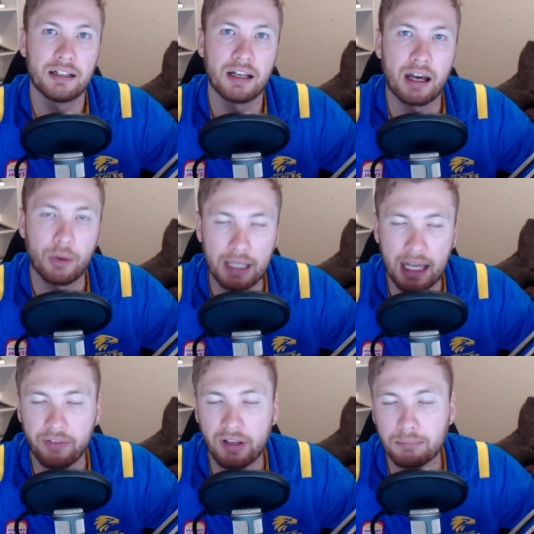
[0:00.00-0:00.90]
are we
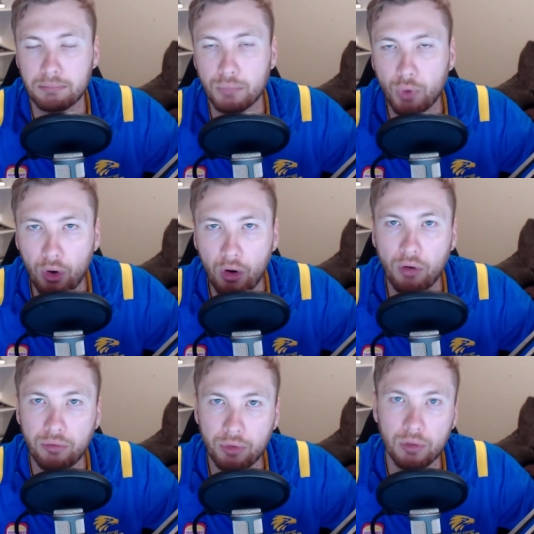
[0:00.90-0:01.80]
having
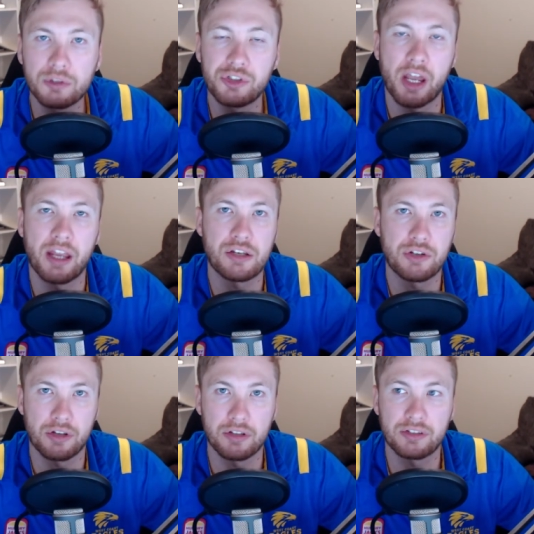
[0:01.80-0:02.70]
more rule
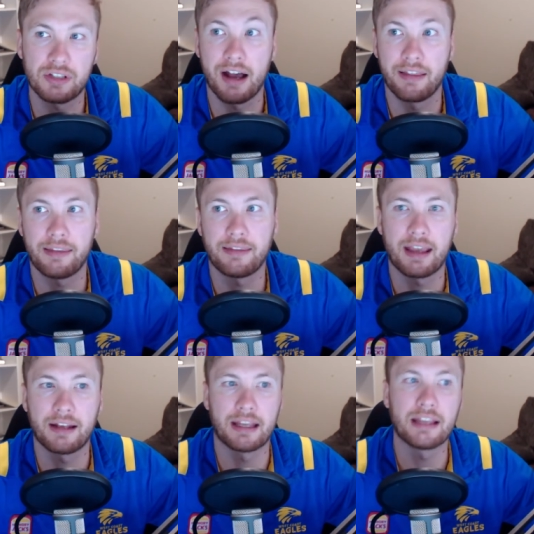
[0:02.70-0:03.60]
changes other
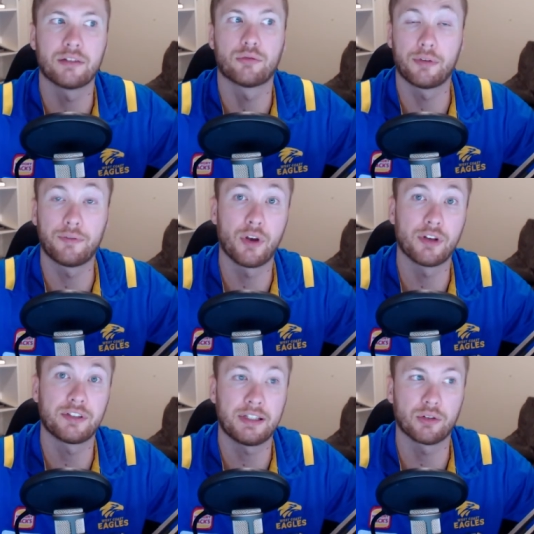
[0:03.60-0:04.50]
than either
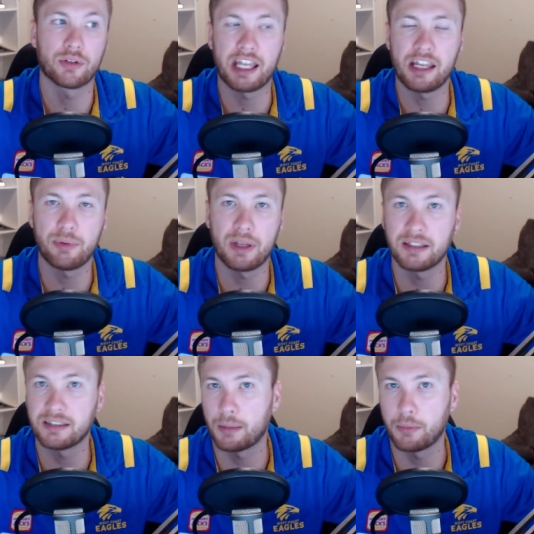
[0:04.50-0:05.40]
reversing or keeping
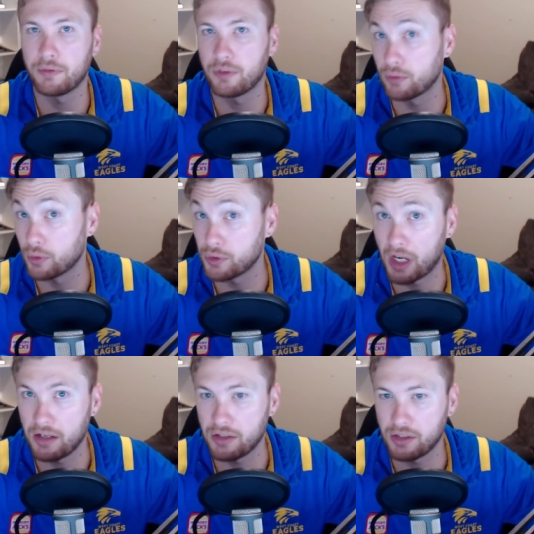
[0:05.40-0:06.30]
some of the rule
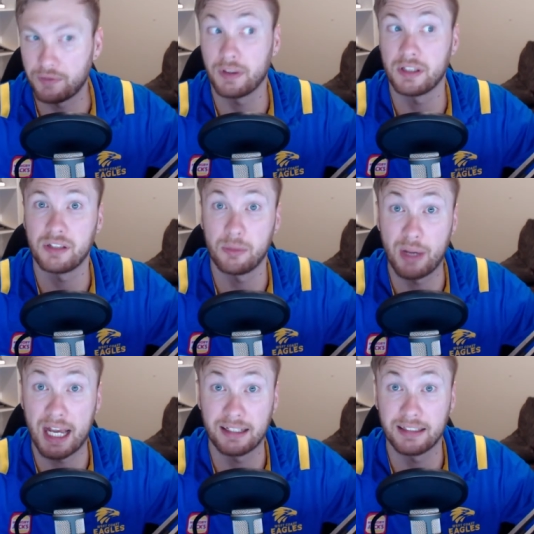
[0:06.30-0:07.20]
changes for this
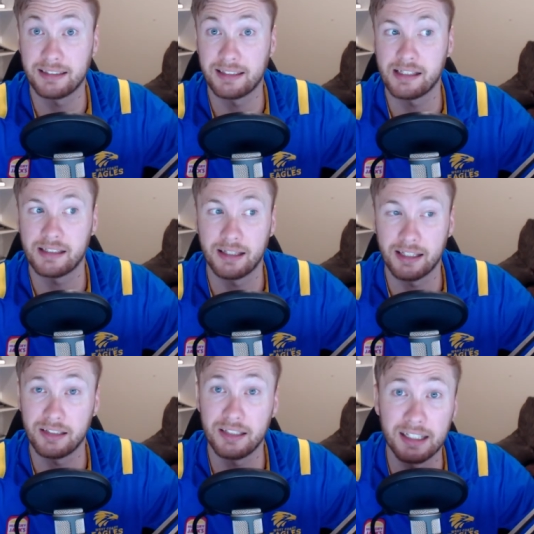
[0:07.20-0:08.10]
impacted season
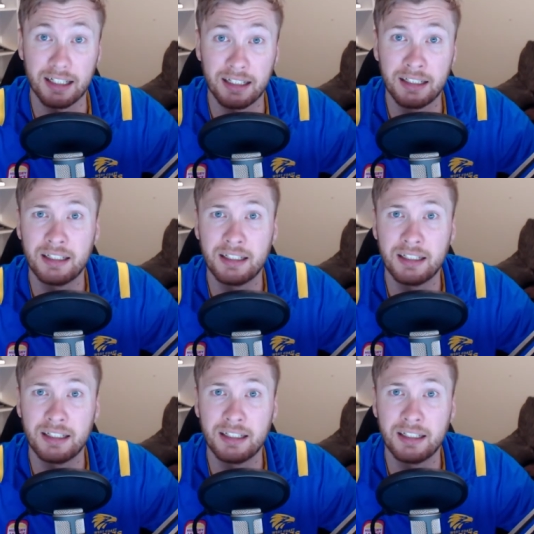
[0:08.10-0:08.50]
this year?